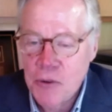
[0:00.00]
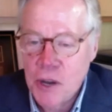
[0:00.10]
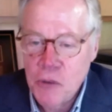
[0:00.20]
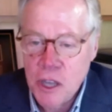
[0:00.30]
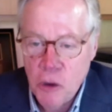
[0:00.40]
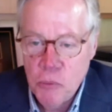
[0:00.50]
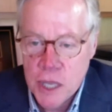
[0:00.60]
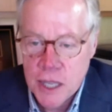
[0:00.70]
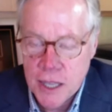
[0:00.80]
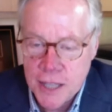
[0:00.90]
we hope we
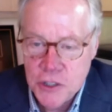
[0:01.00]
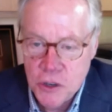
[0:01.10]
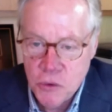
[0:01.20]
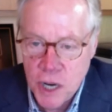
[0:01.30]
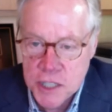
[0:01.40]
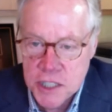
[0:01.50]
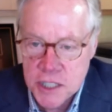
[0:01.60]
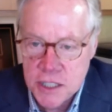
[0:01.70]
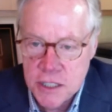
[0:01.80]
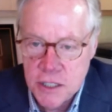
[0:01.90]
can get you to
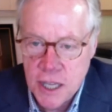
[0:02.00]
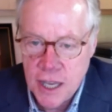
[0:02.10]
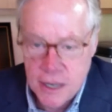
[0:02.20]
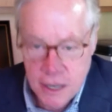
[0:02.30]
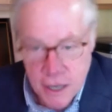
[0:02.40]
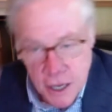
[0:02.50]
Washington and